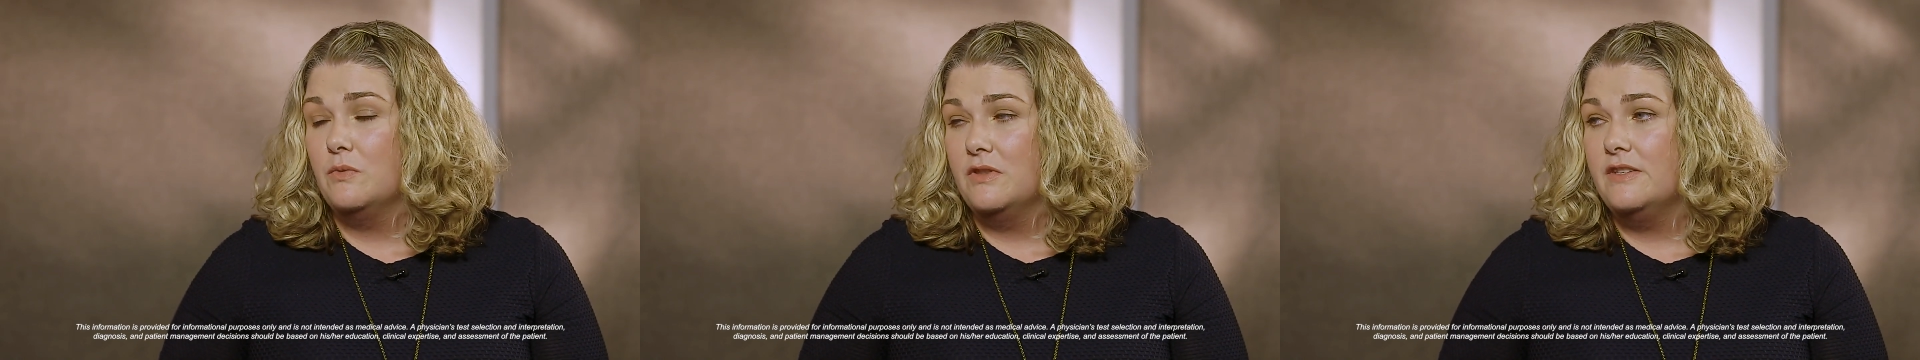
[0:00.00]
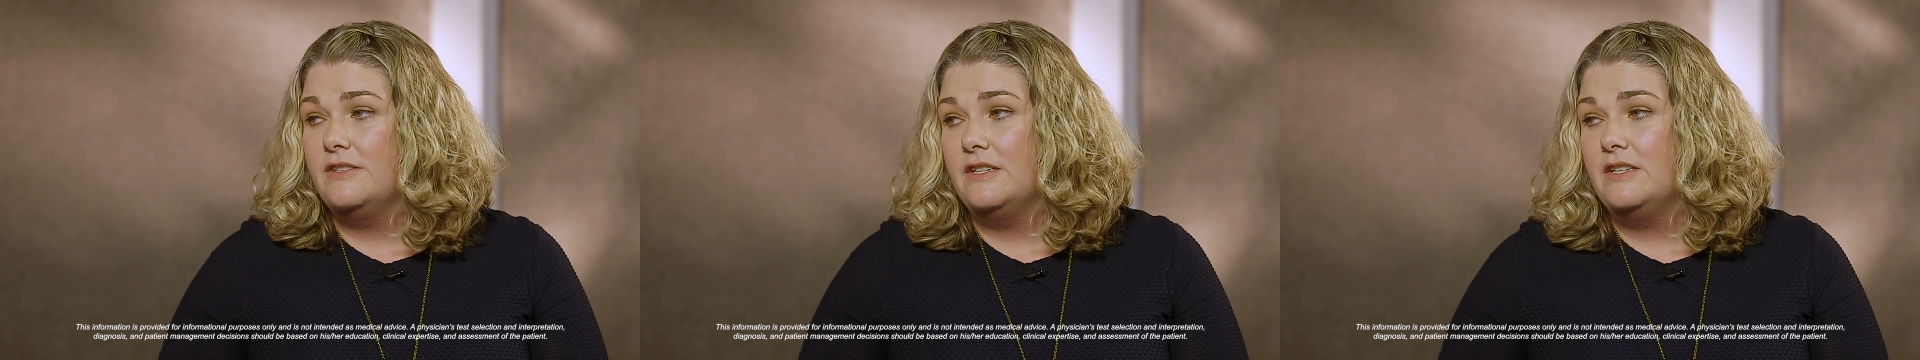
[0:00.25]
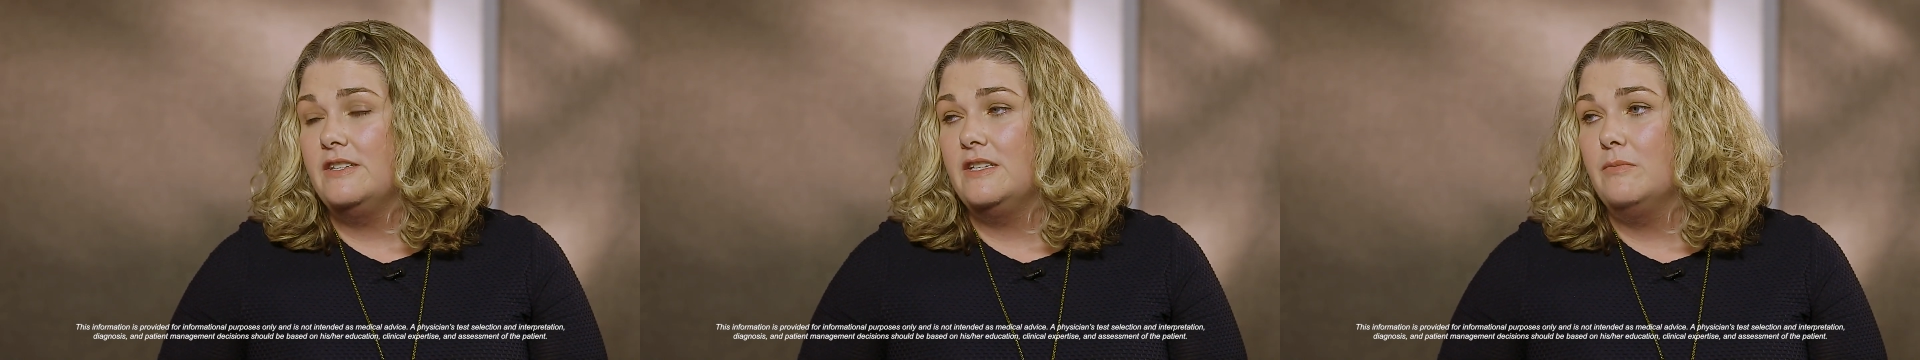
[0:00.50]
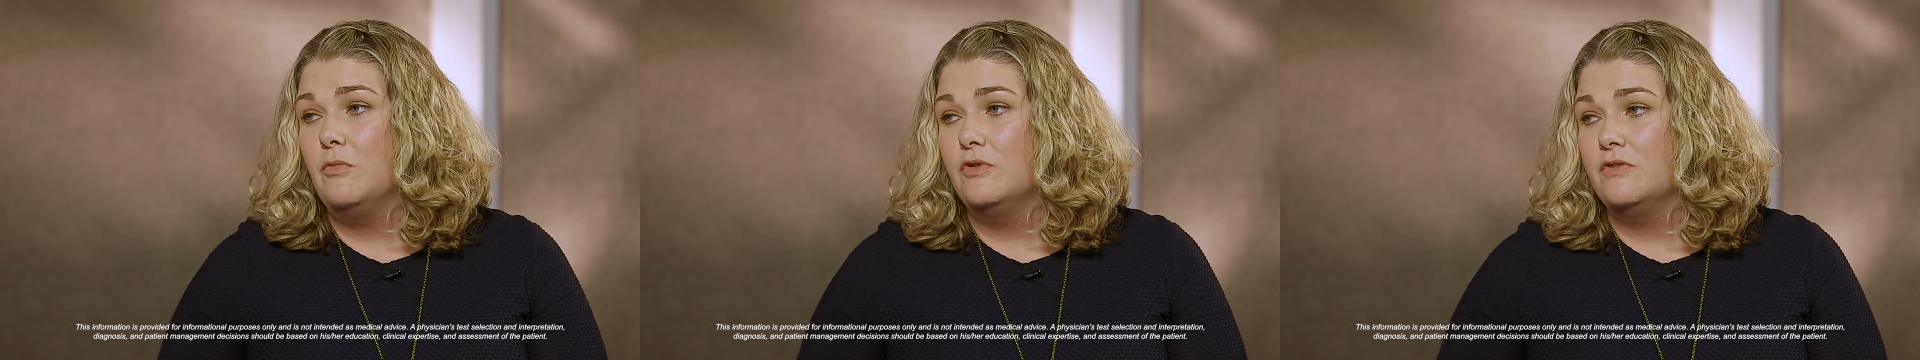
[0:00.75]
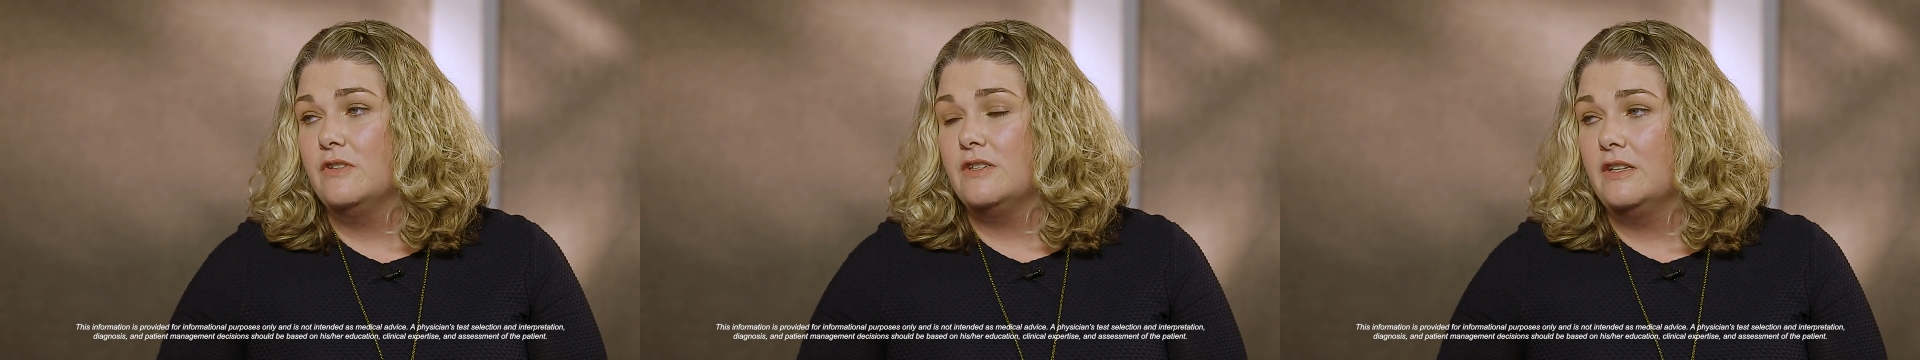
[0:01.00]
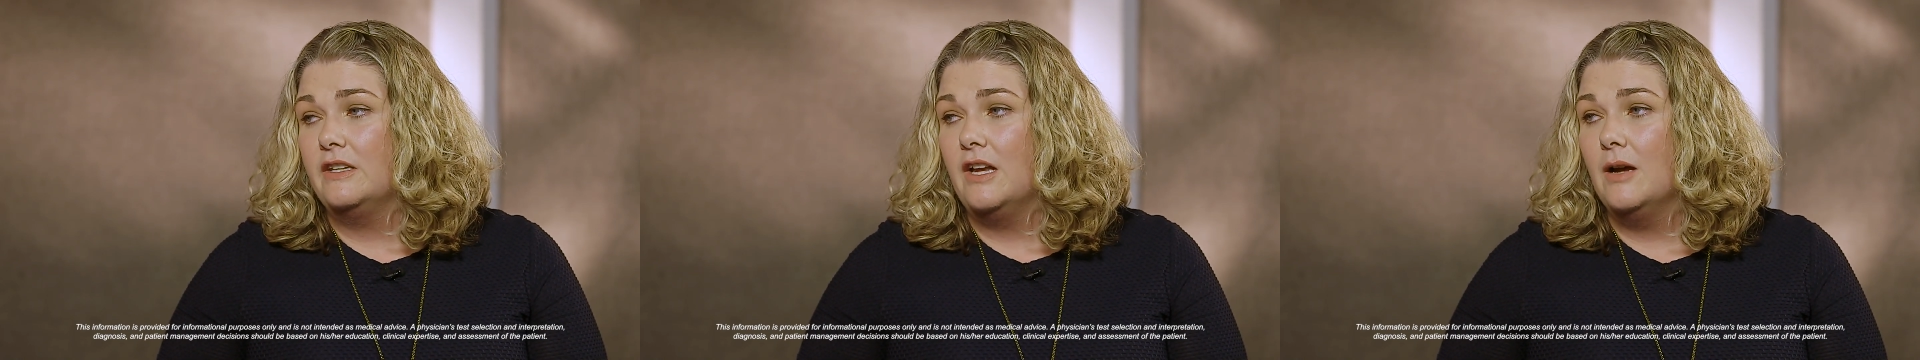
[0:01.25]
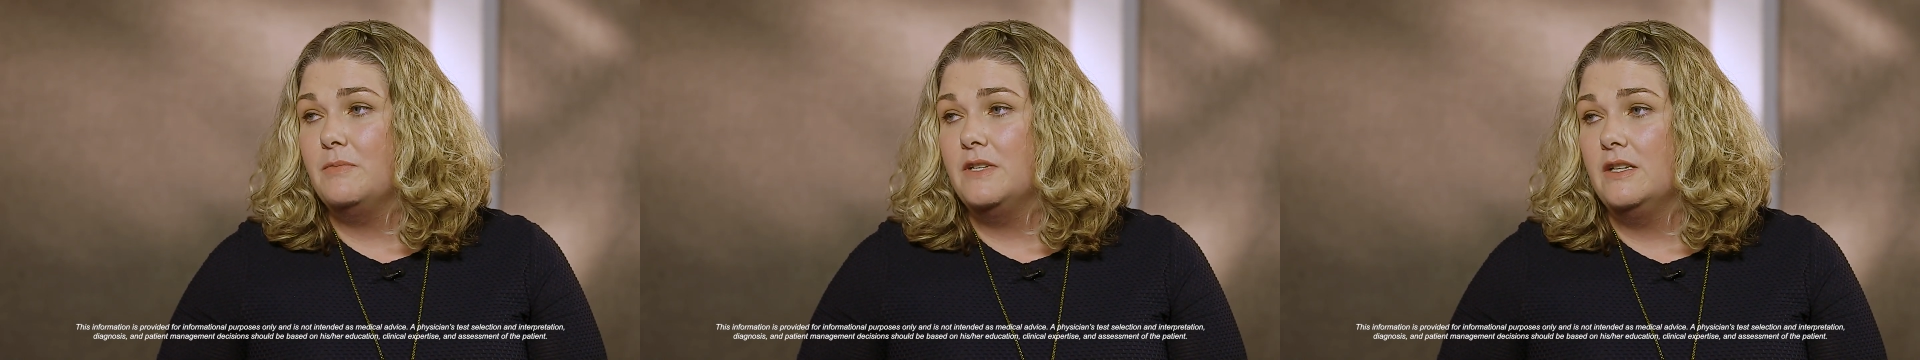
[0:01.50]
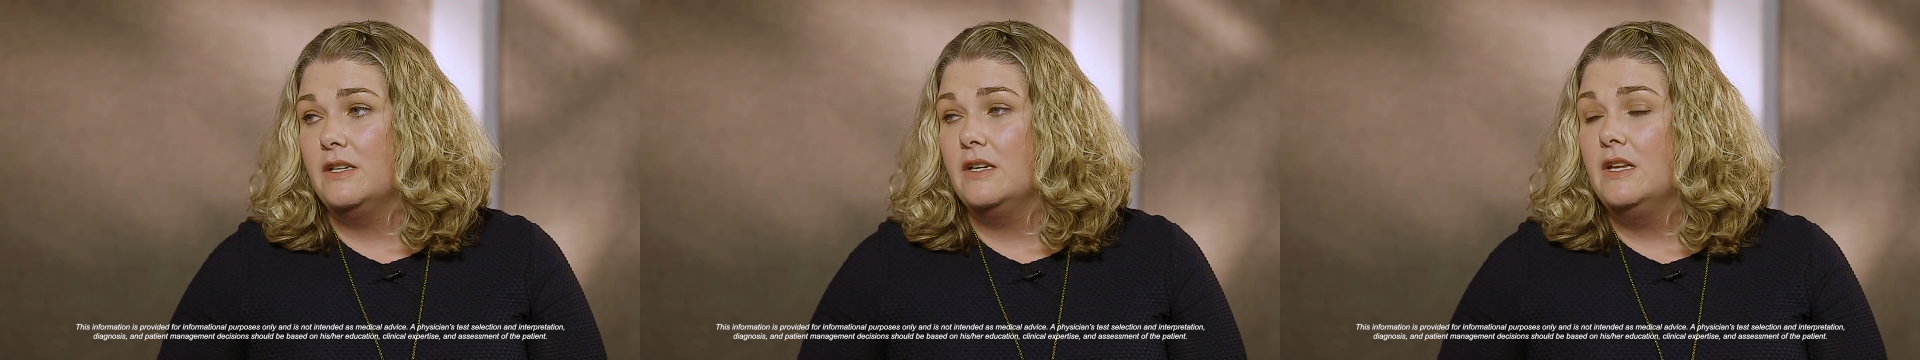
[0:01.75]
what the C D C most recently
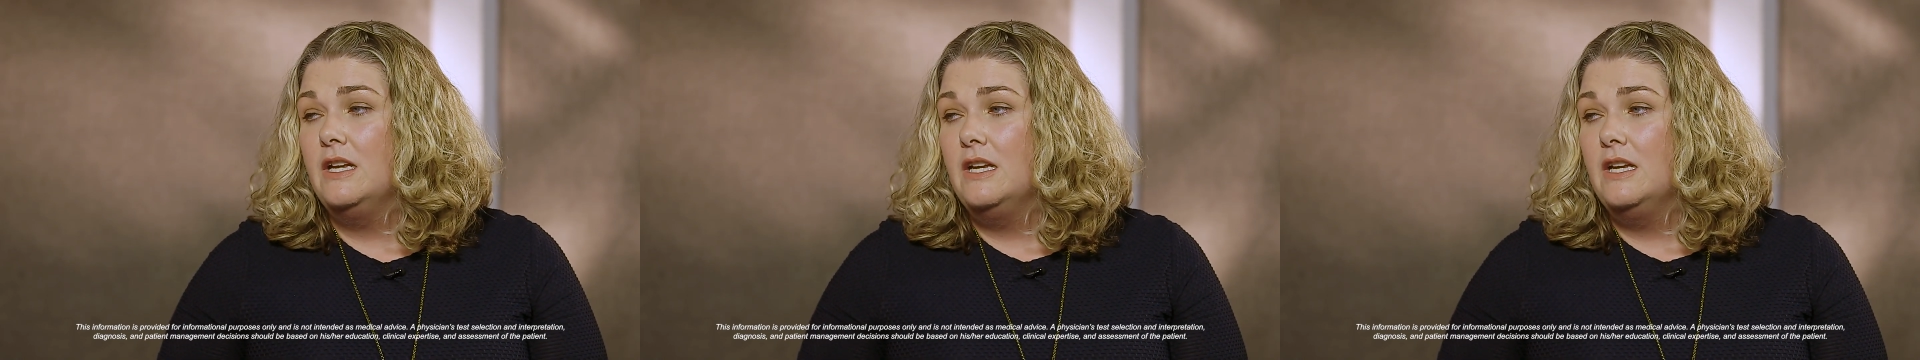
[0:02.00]
updated,